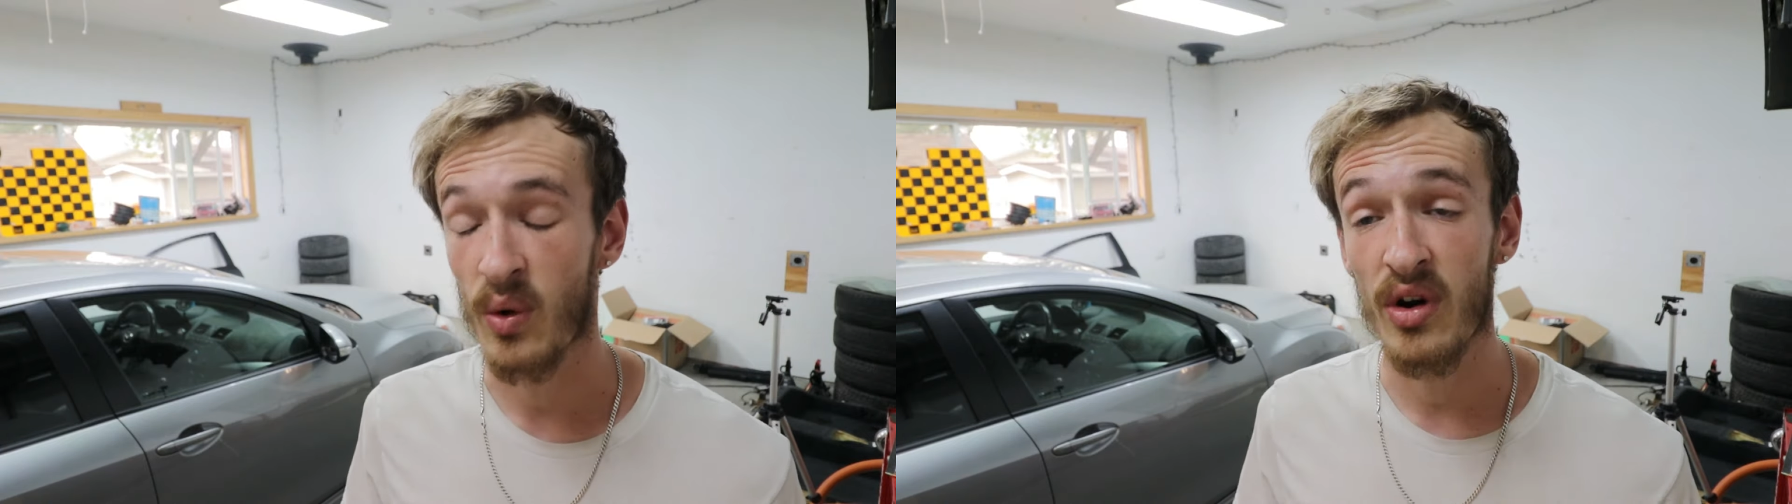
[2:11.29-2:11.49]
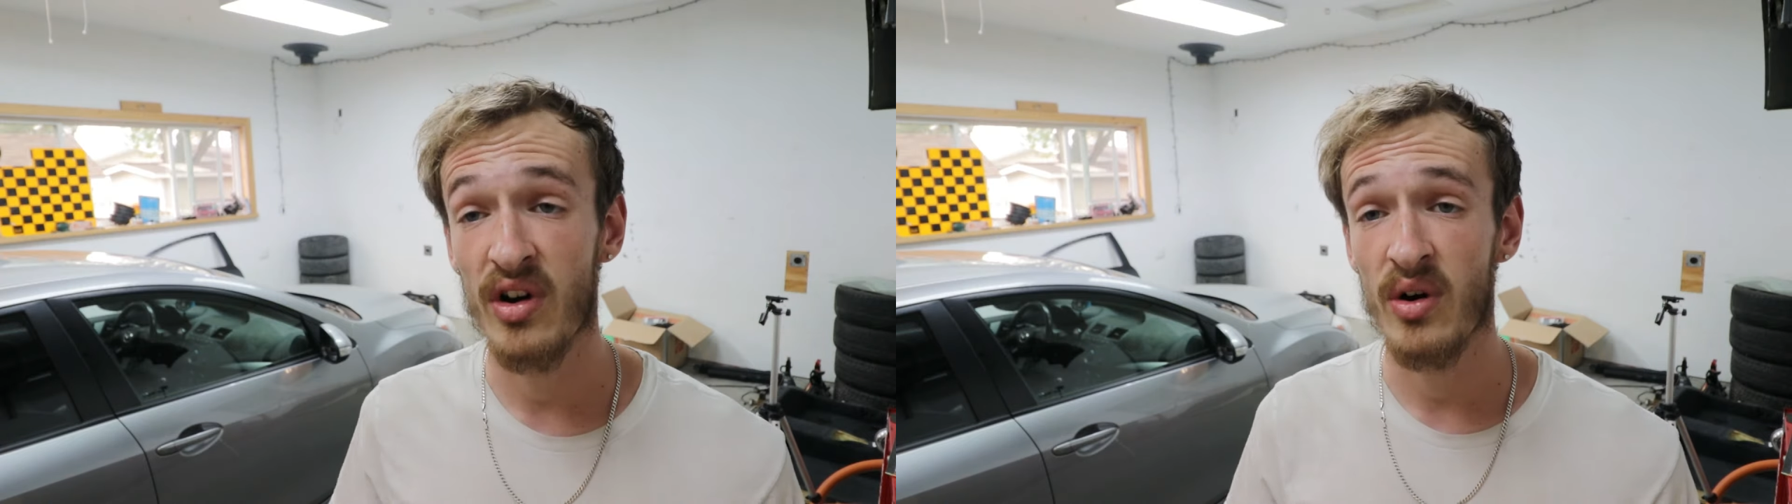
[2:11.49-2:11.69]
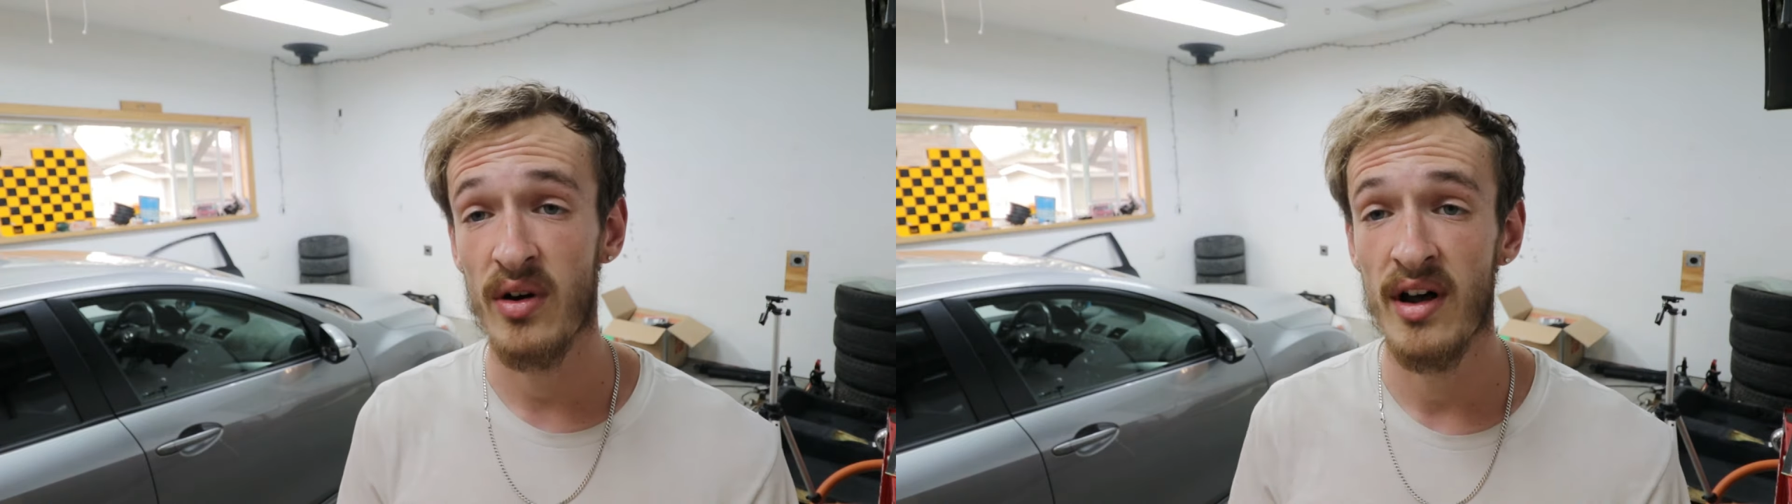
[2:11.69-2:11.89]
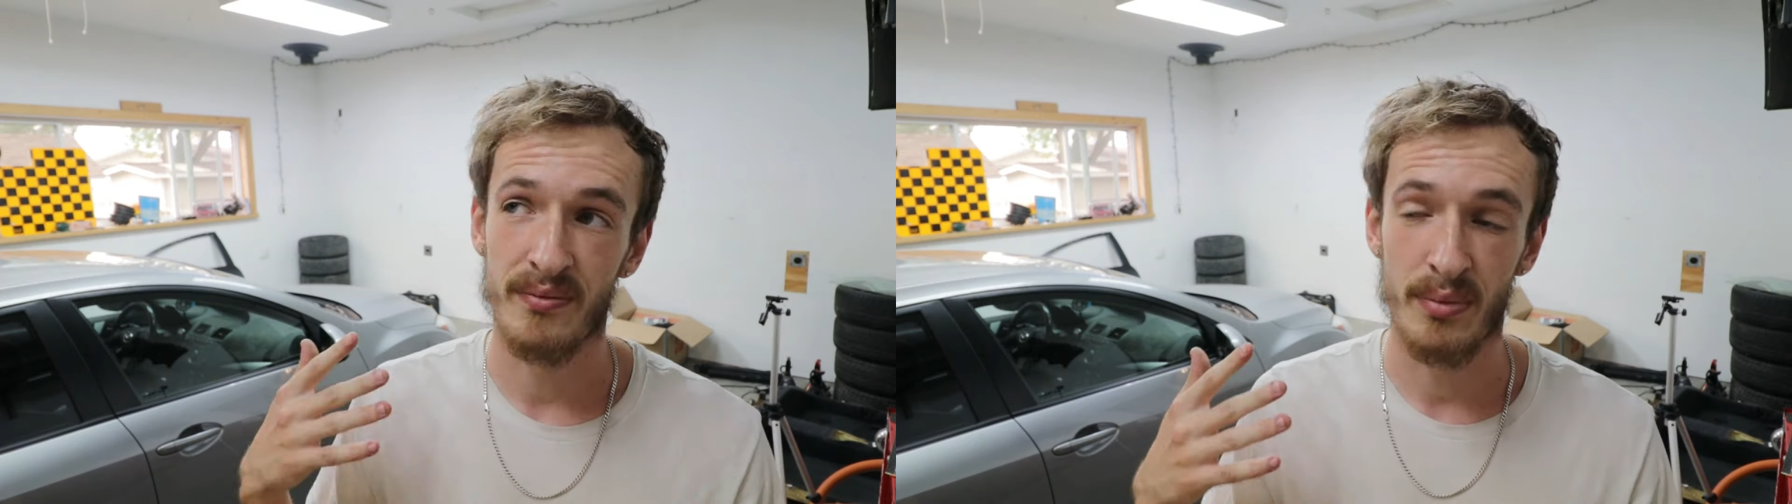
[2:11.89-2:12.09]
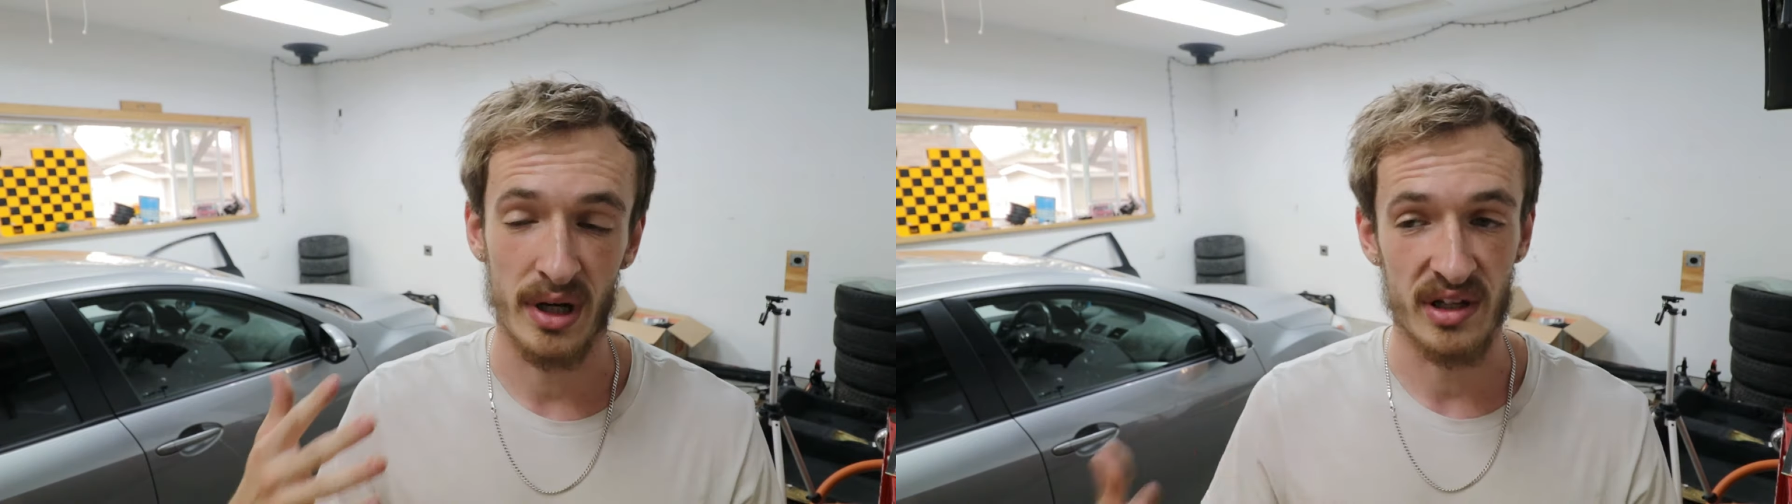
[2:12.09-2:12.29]
oil,
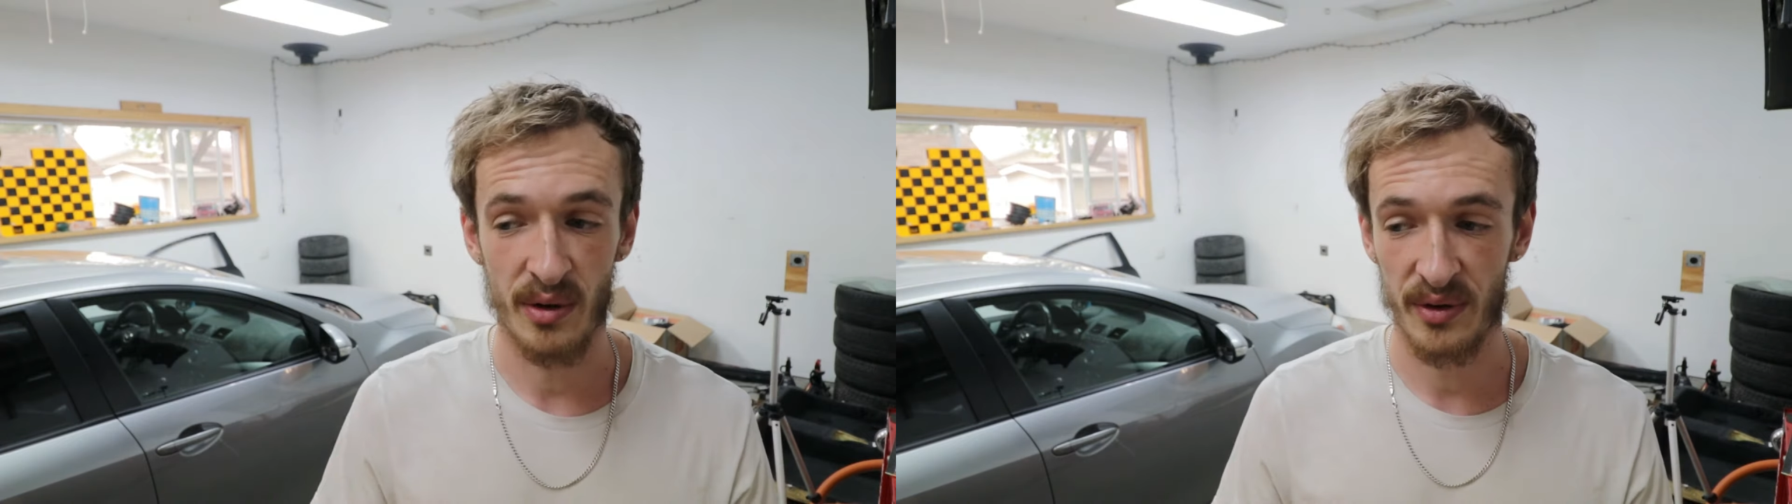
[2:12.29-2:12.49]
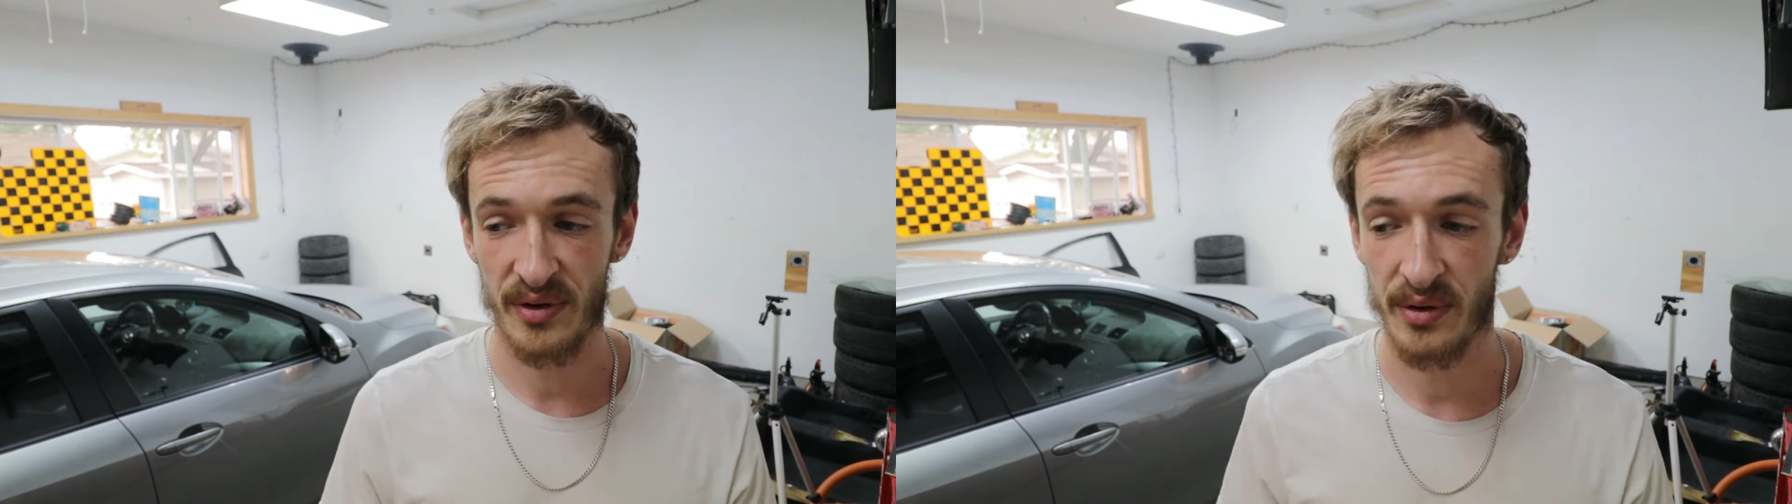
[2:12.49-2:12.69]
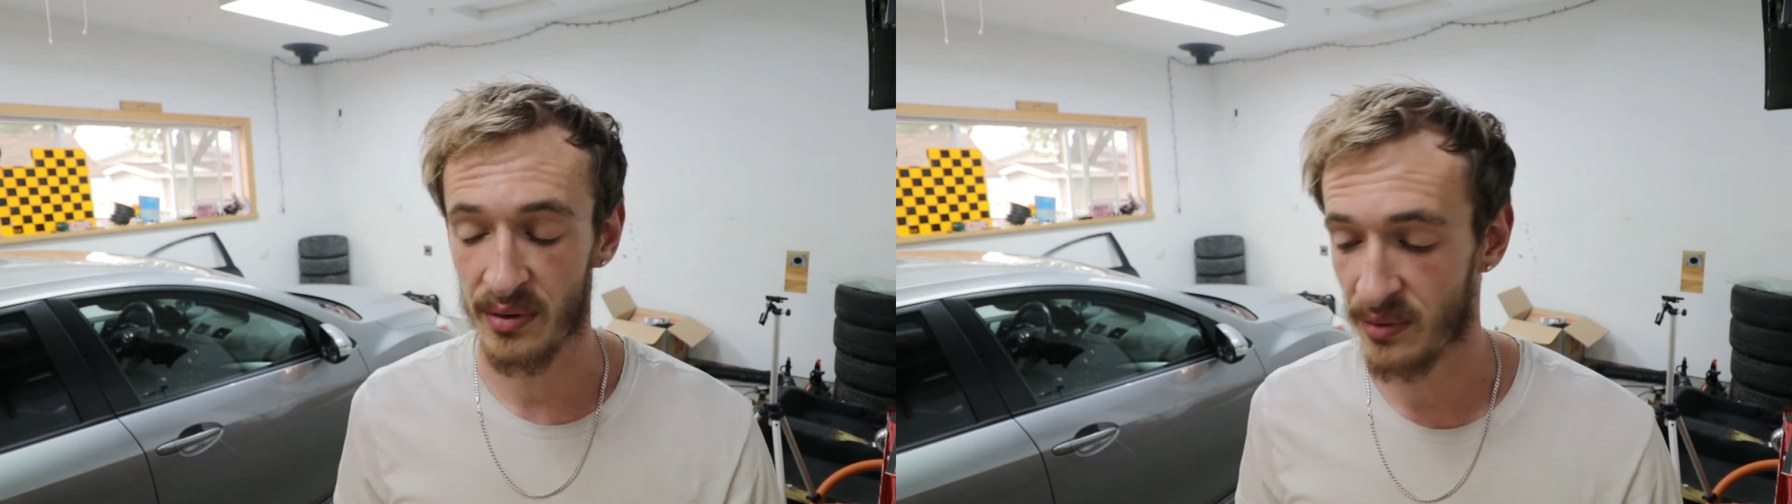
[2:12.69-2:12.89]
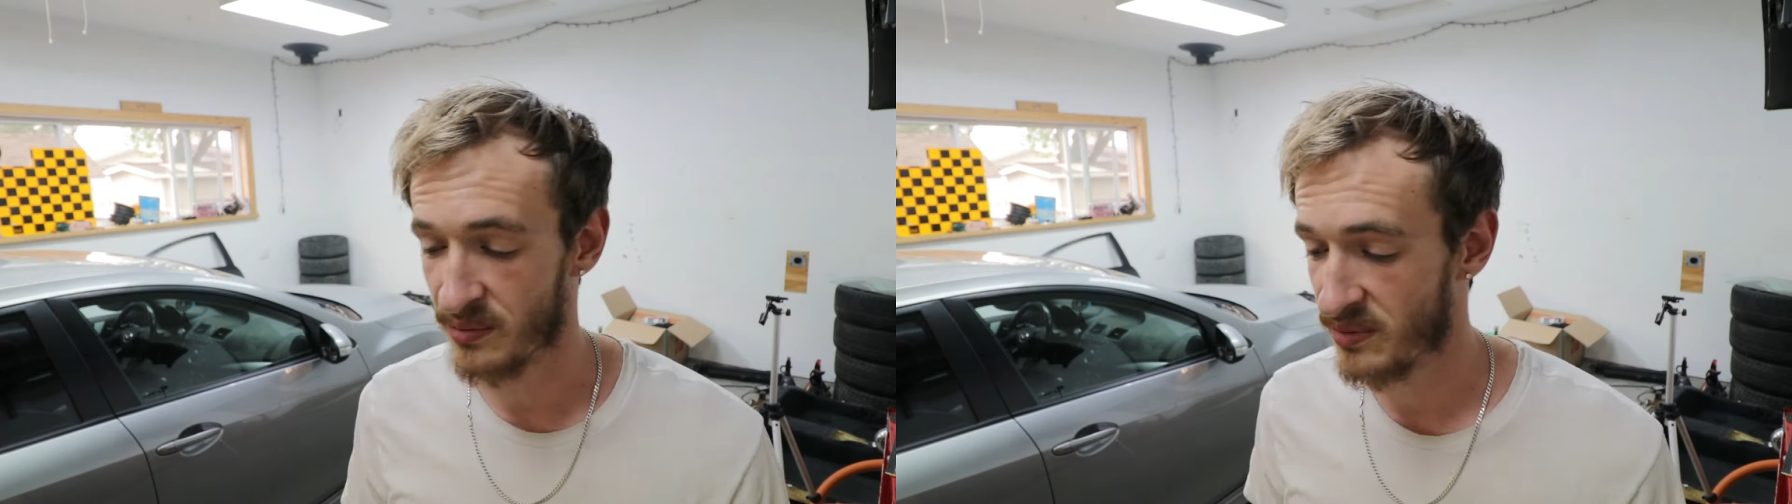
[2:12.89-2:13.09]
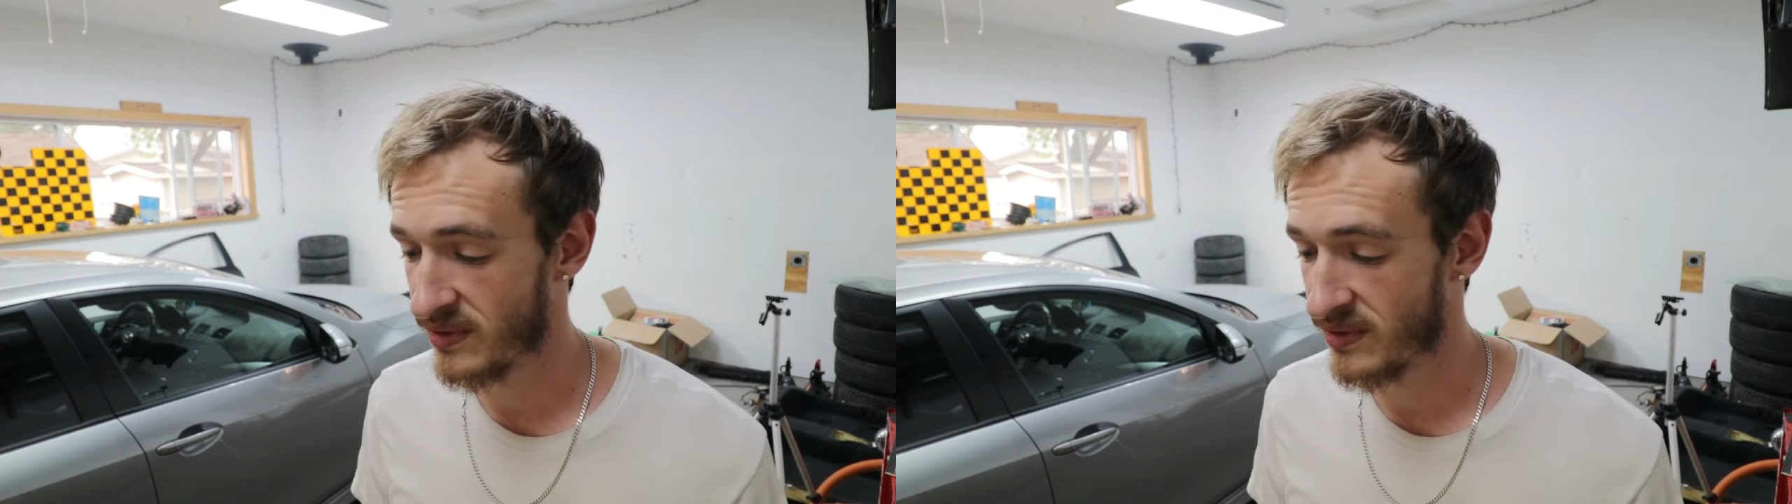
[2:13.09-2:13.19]
but you also,